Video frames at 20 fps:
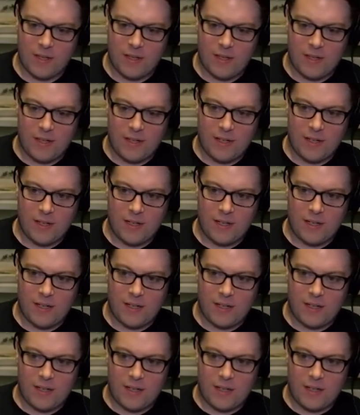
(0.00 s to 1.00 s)

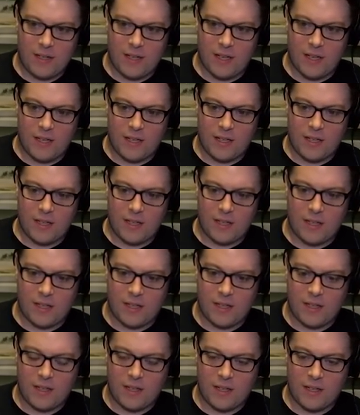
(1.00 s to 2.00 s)

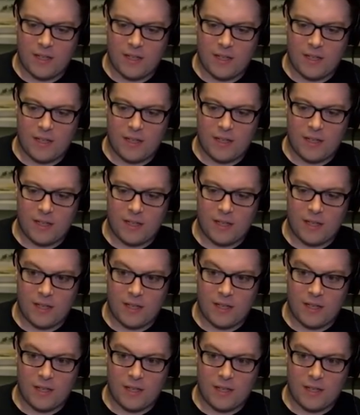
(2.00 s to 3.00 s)

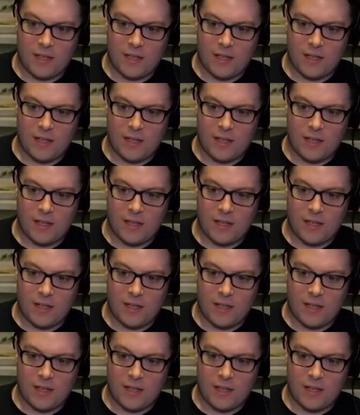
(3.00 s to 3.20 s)
No one is speaking in this clip.